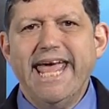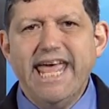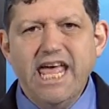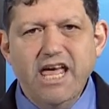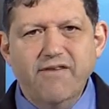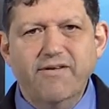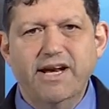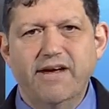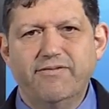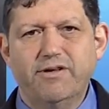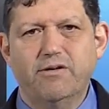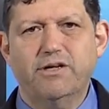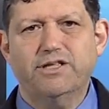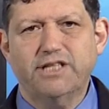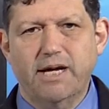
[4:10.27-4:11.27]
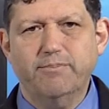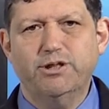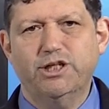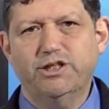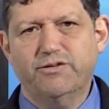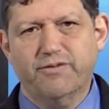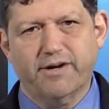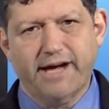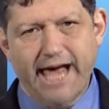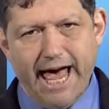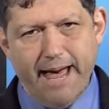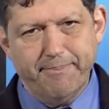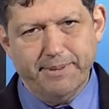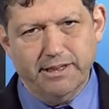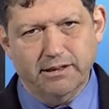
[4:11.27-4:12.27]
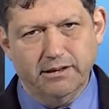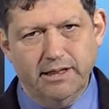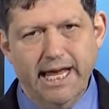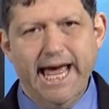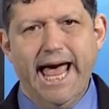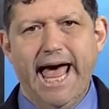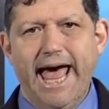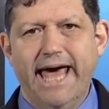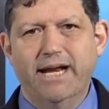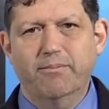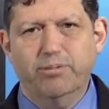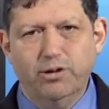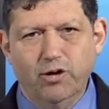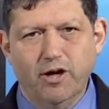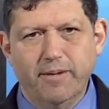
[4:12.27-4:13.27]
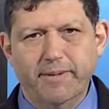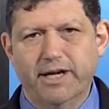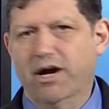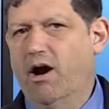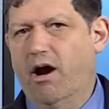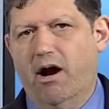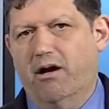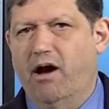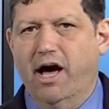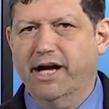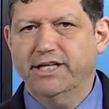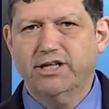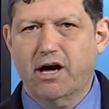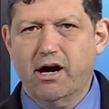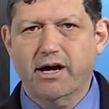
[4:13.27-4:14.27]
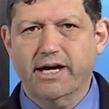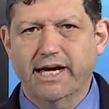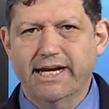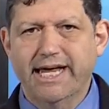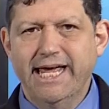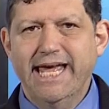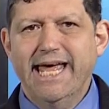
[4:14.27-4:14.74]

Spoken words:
Even if their assumptions for capital and employment are on target,